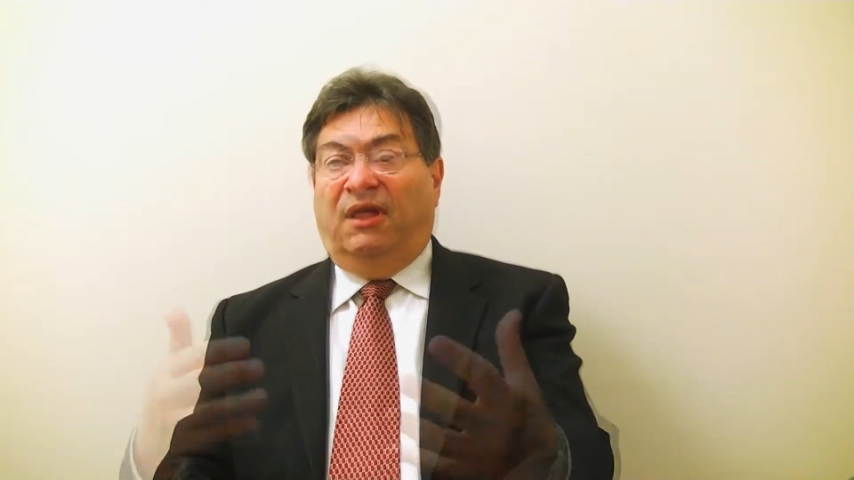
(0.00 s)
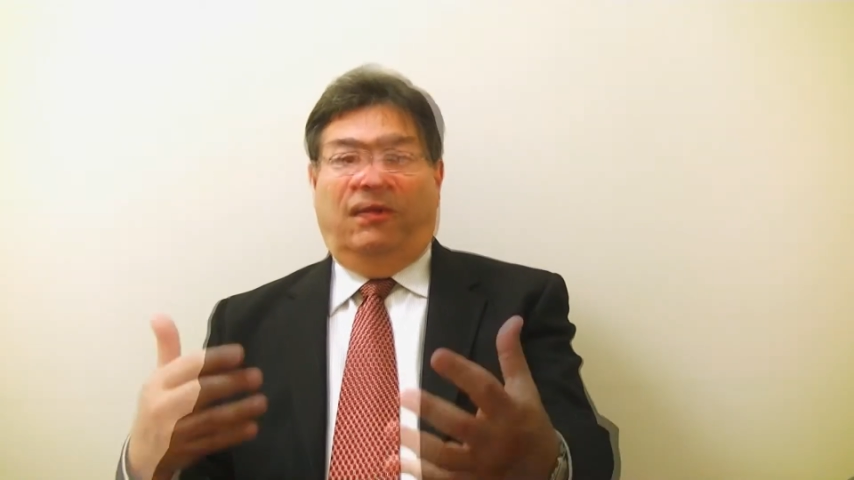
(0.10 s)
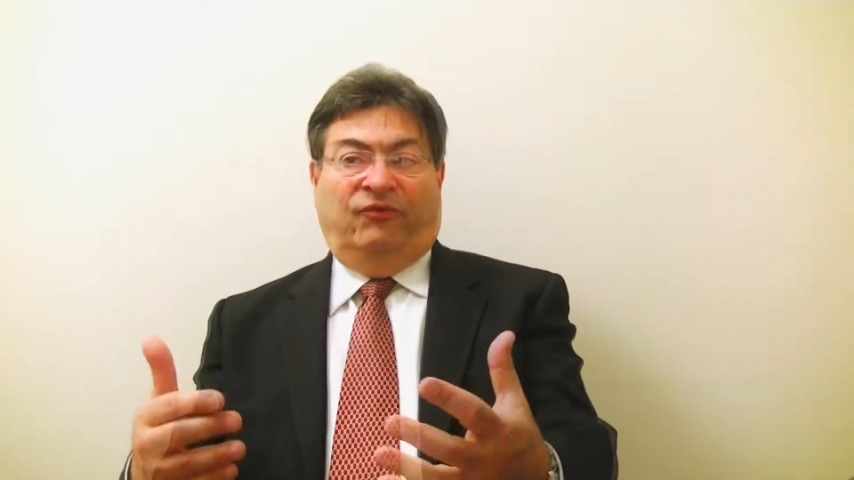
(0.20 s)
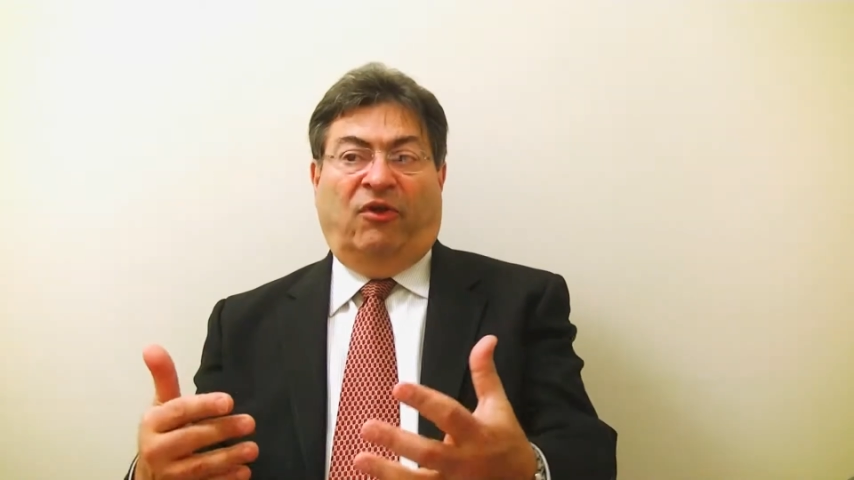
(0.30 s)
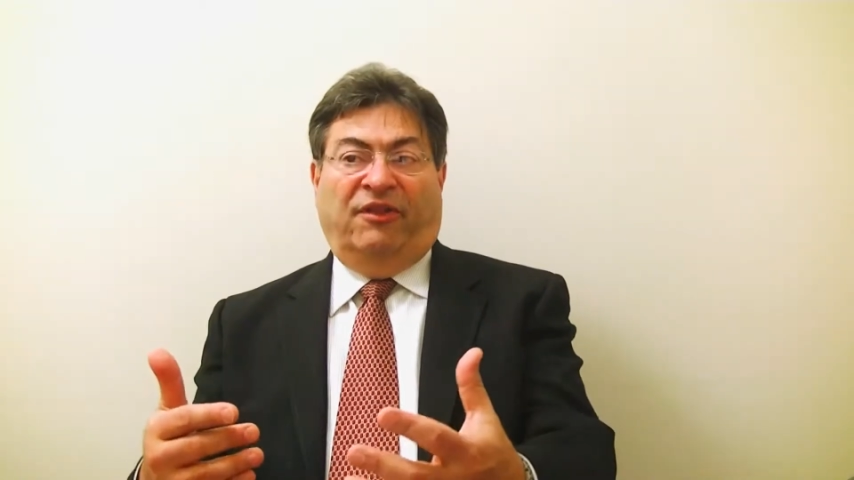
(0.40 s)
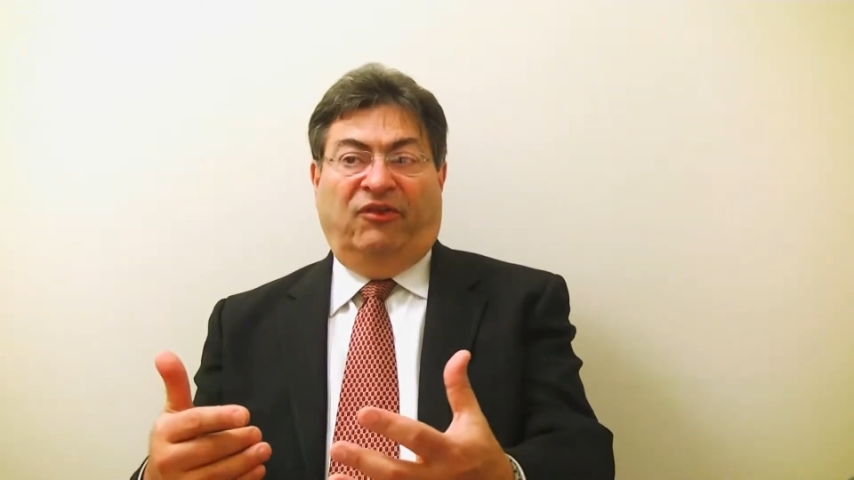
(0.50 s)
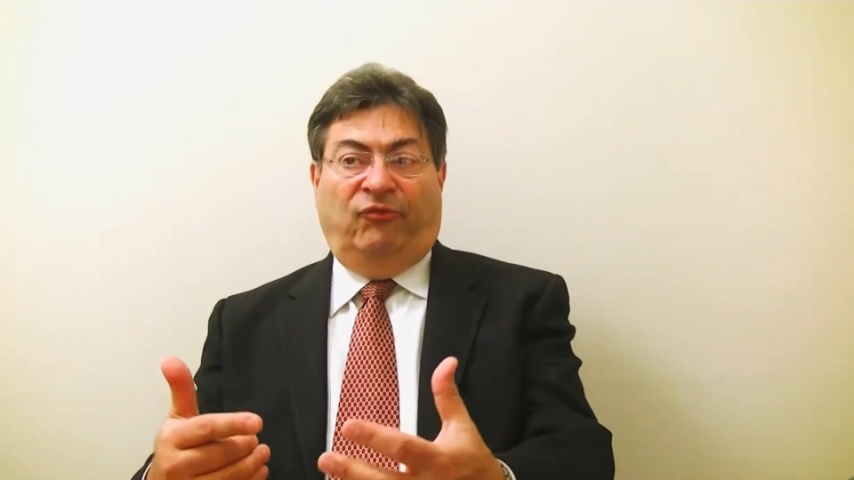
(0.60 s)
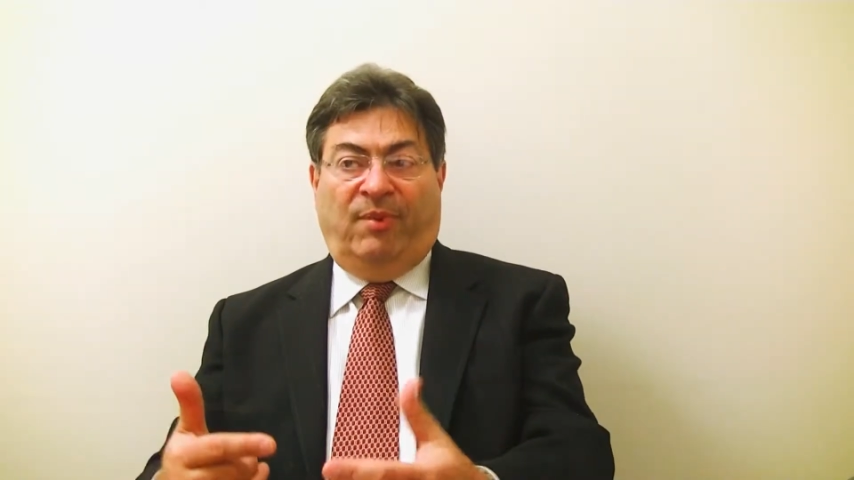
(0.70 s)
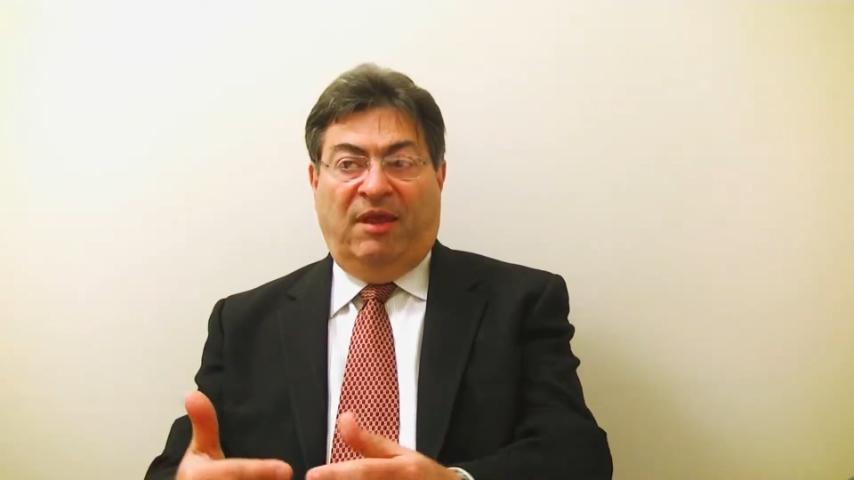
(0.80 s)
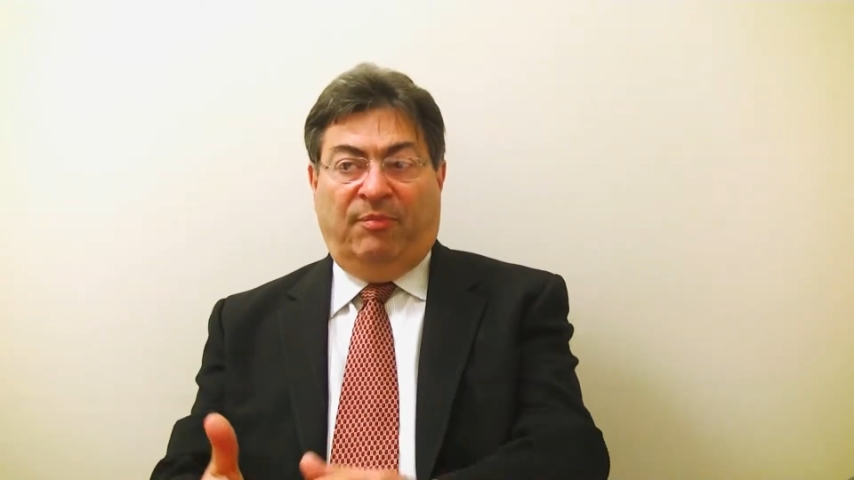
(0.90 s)
almost all
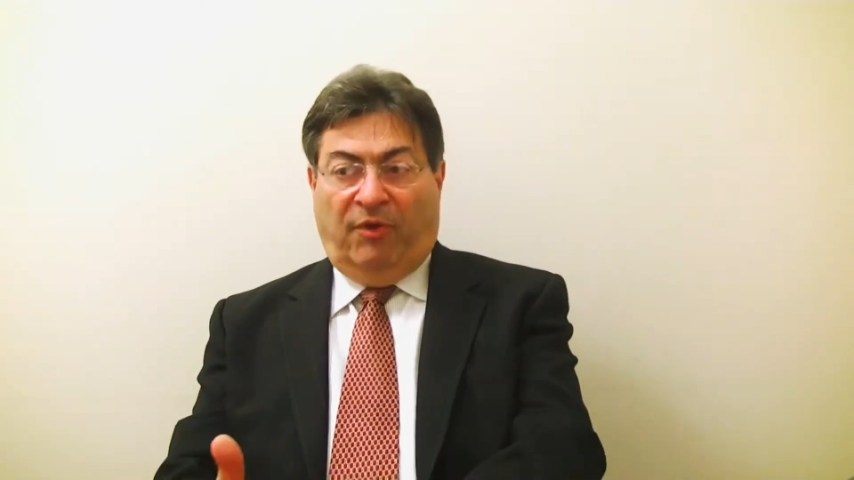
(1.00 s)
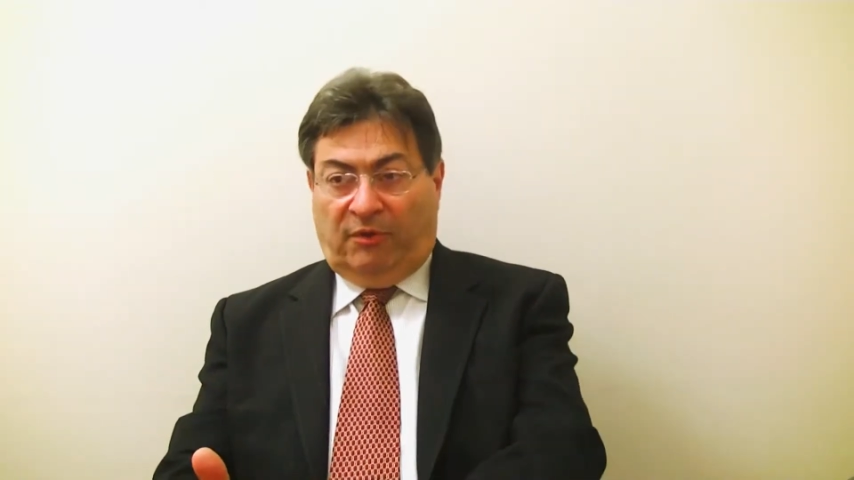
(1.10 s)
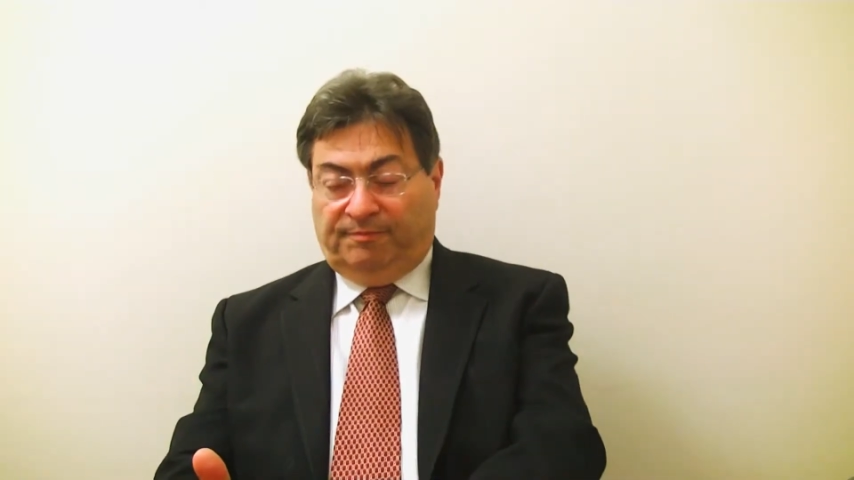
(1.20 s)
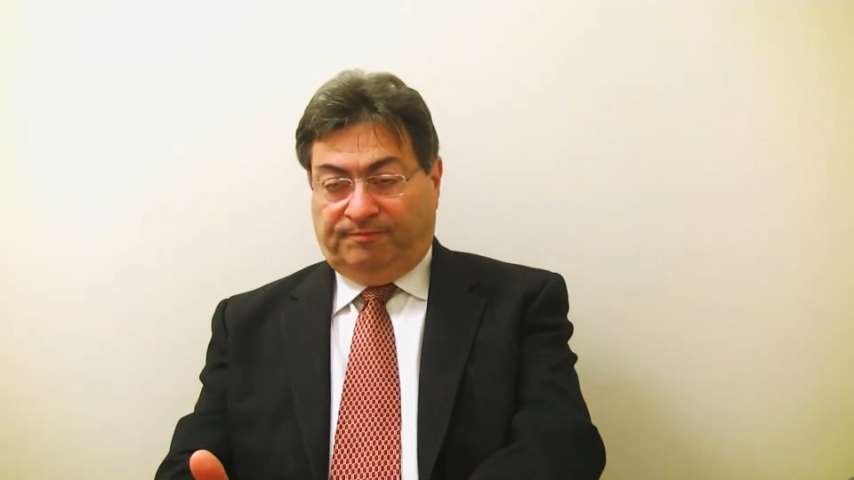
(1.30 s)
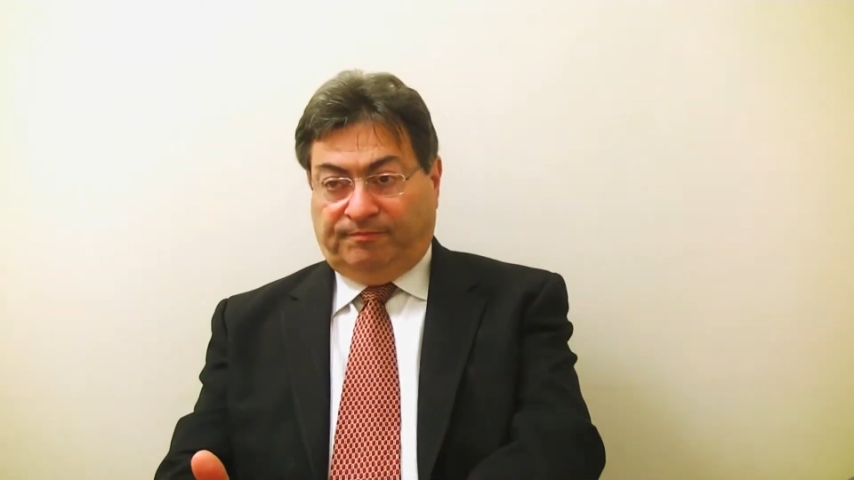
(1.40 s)
these people